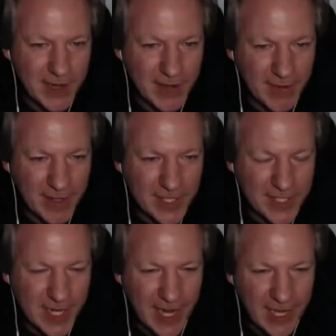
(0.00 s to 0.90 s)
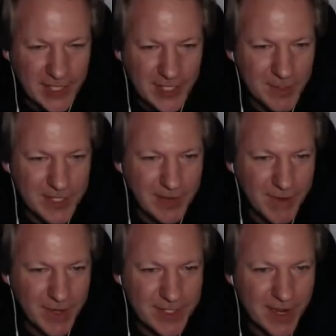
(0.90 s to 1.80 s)
it out on the stage. I wasn't even
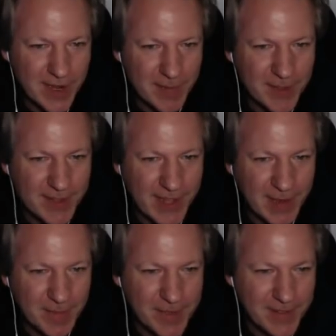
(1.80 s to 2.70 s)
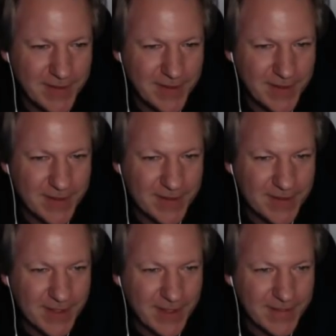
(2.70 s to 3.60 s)
going to talk about that, but uh,
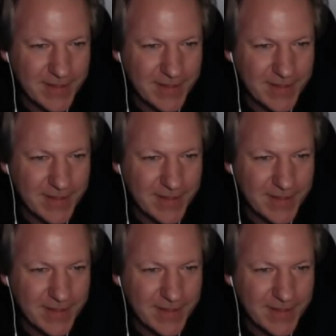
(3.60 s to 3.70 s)
that